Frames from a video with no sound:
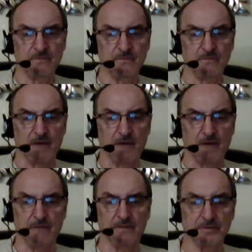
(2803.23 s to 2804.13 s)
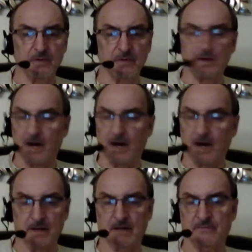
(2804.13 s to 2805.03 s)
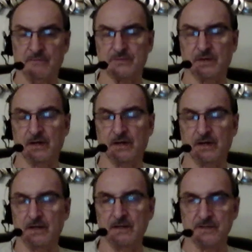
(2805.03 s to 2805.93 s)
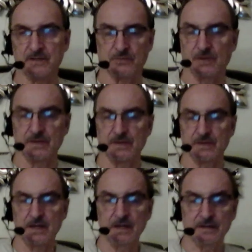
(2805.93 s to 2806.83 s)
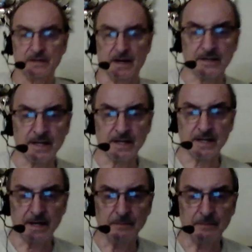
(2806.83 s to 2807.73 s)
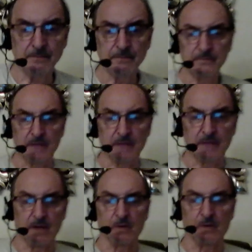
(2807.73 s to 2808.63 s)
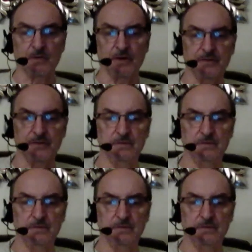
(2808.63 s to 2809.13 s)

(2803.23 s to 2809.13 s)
And the third one, I love this one, and this is one that I claim and hold on to.